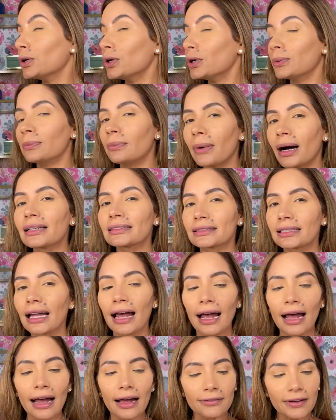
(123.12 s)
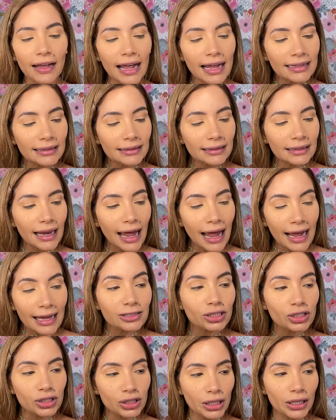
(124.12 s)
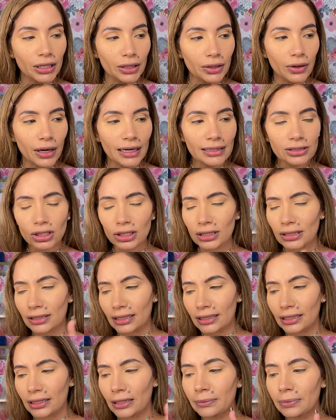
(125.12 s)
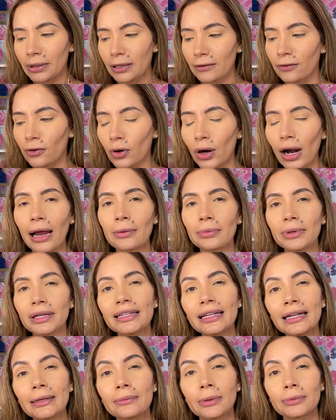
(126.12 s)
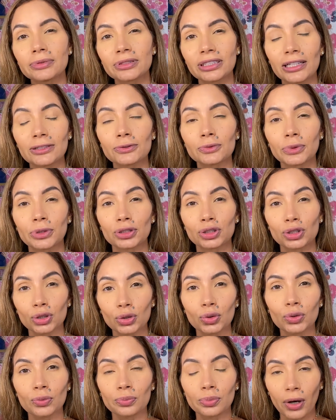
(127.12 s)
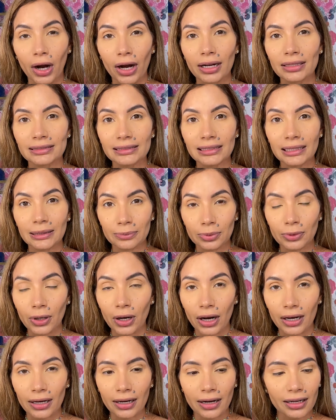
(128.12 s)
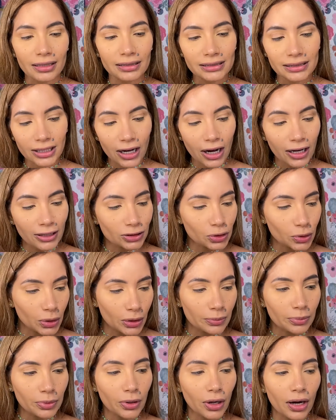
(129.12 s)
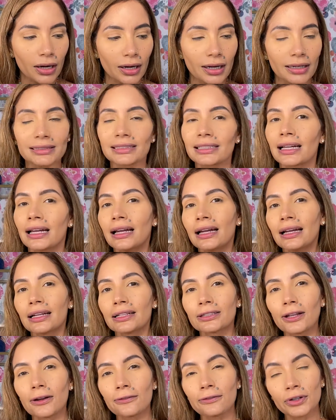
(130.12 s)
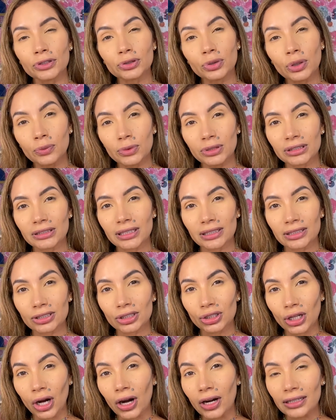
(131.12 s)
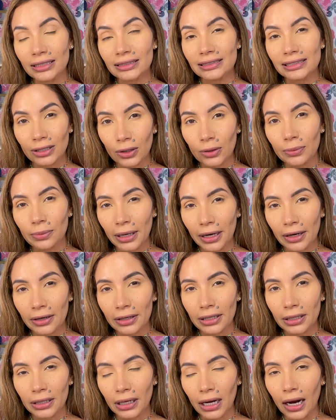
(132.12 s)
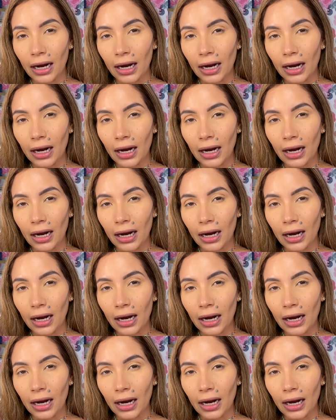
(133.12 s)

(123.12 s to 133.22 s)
must have. And last year, actually the year before, I became obsessed with two bronzing products, contouring products. The first one was the Charlotte Tilbury